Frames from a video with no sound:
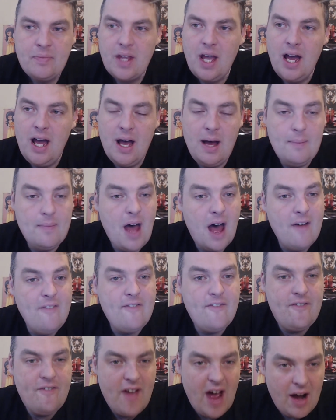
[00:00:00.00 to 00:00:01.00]
a
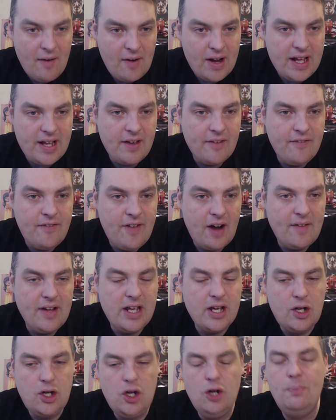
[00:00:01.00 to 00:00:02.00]
very, very
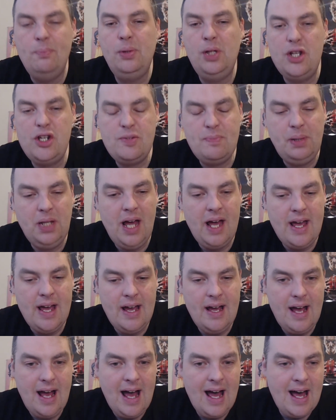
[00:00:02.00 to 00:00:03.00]
accomplished player,
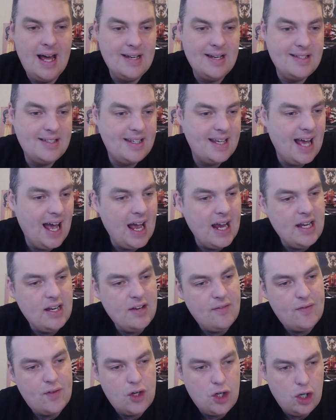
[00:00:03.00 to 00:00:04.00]
and kind
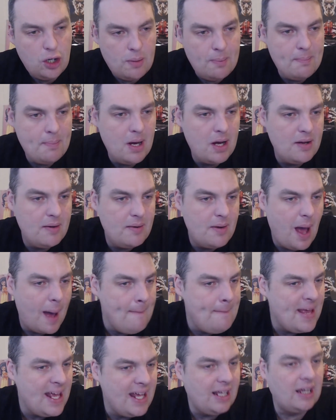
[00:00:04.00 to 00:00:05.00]
of come a
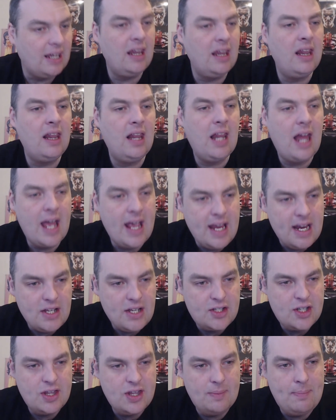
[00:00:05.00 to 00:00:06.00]
bit late to the
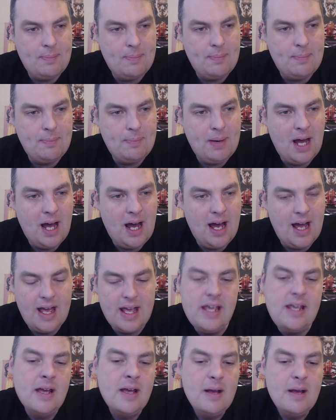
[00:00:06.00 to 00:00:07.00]
party,
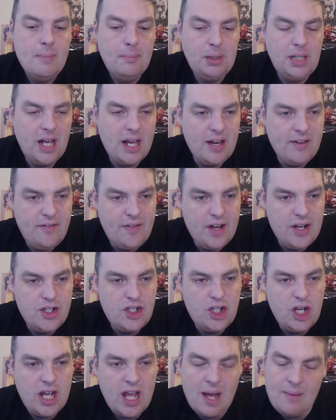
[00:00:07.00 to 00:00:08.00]
playing for GMV
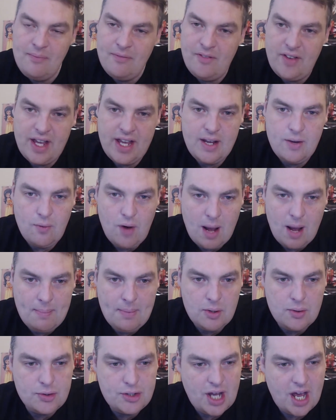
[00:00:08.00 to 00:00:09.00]
Rebels, as we
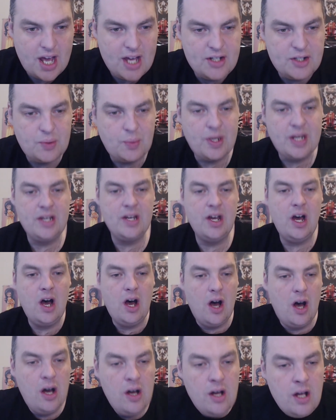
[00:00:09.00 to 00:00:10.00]
know.
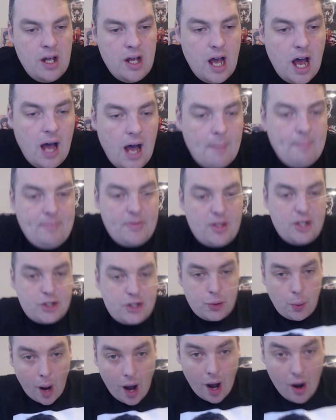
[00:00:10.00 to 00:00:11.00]
The 12 games,
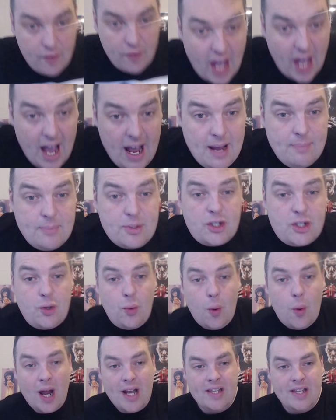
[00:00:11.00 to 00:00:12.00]

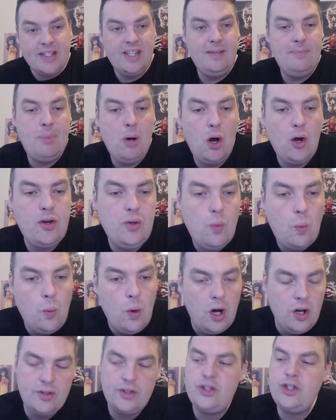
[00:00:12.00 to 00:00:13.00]
20.1 touches,
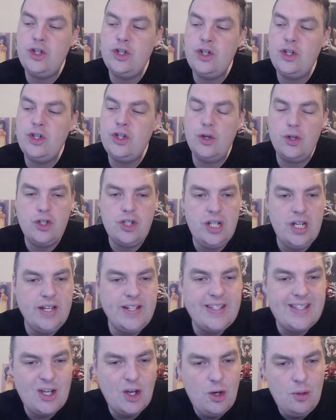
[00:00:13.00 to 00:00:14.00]
2.6
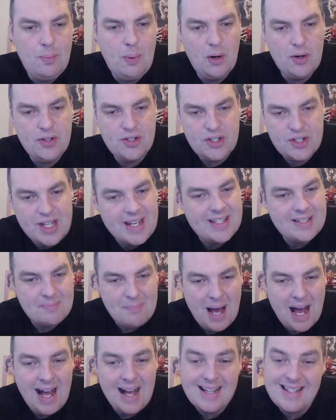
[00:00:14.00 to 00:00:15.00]
marks,
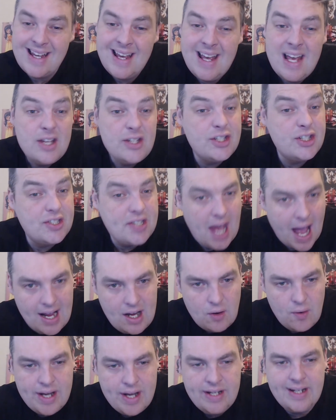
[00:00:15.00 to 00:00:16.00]
staggering 9
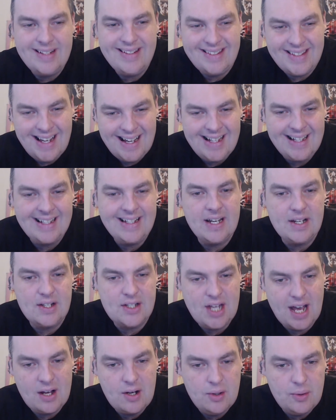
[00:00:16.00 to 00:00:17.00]
tackles,
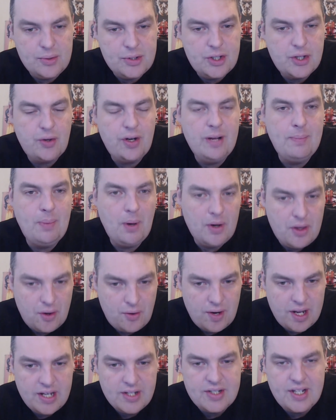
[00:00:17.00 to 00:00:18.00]
3.3 inside 50s,
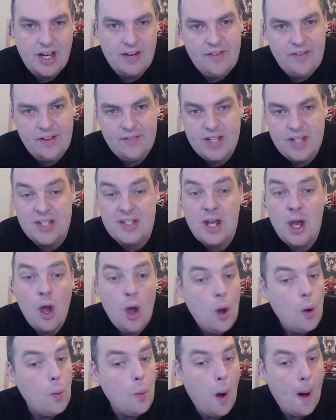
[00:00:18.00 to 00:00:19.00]
1.8
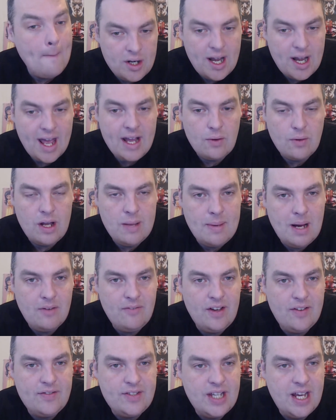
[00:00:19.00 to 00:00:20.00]
rebound 50s,
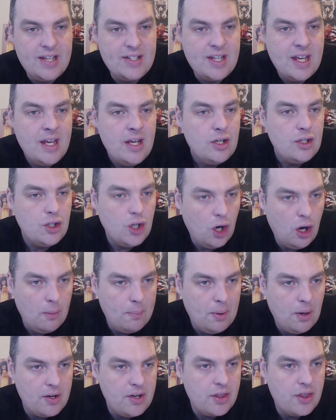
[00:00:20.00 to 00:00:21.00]
0.3
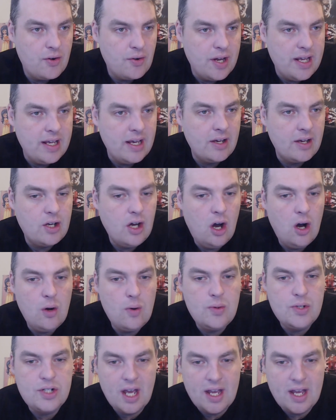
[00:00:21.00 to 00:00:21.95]
goals a game.